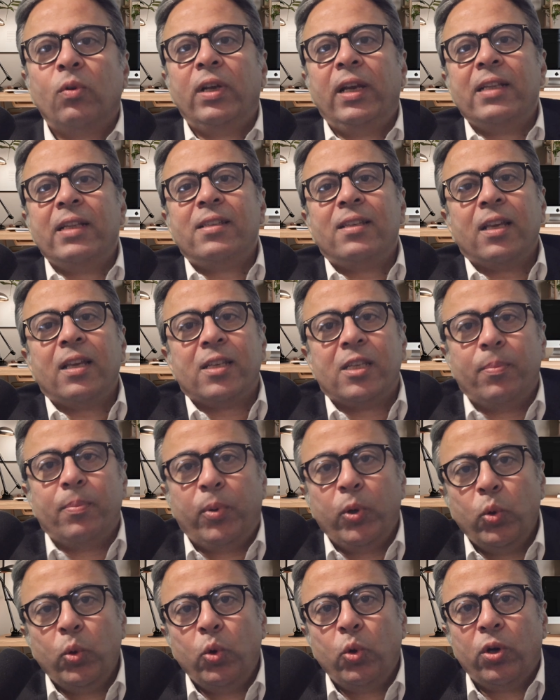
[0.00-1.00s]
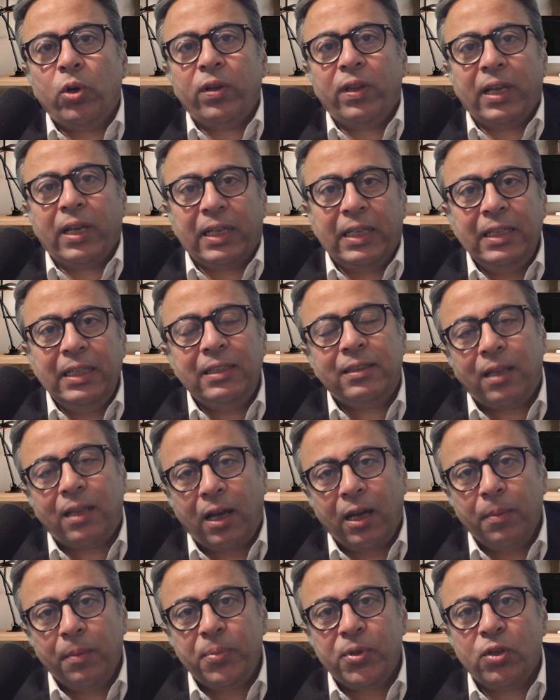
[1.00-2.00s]
let's explore the key
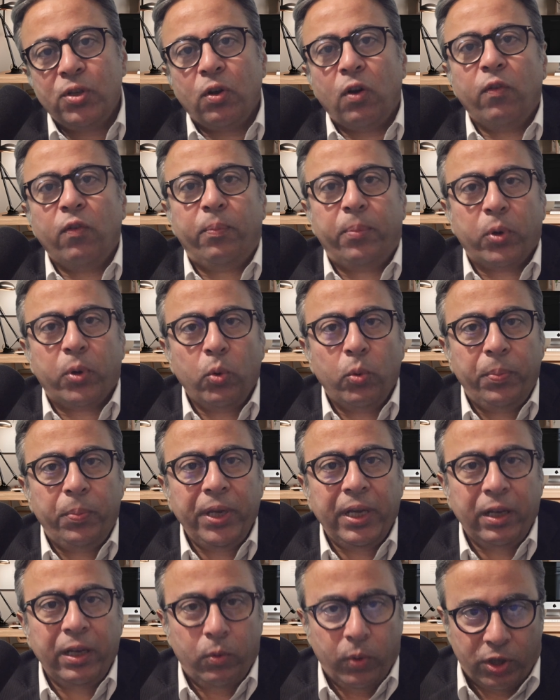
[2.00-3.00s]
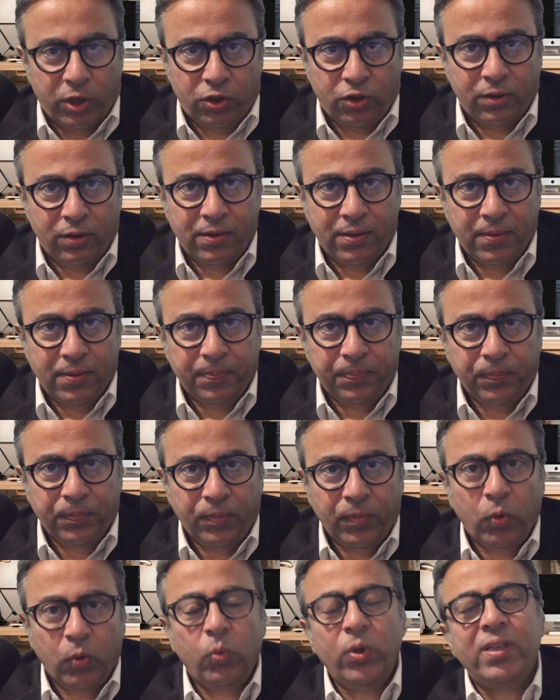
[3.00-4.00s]
types of probing questions
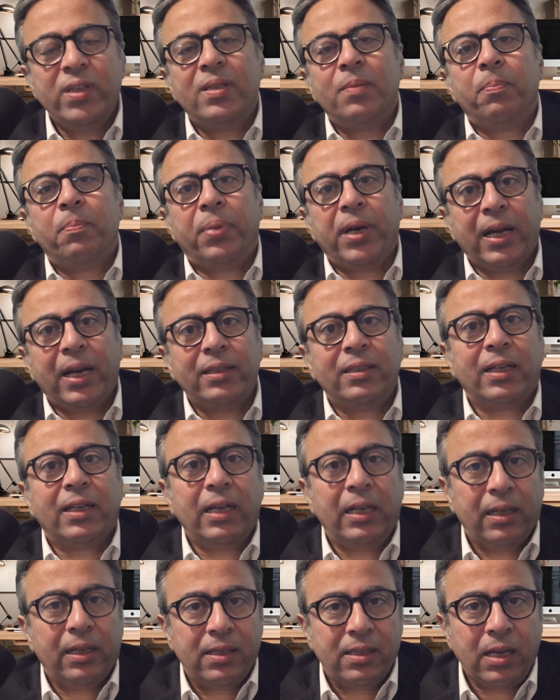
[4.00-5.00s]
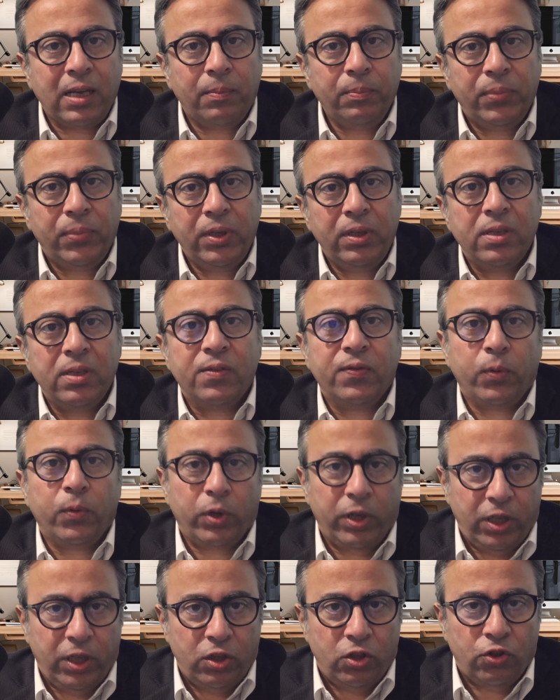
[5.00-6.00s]
with practical examples
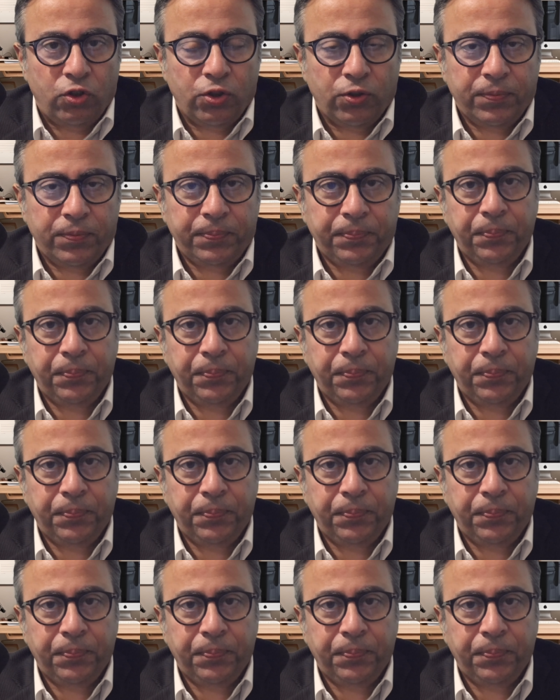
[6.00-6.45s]
for each.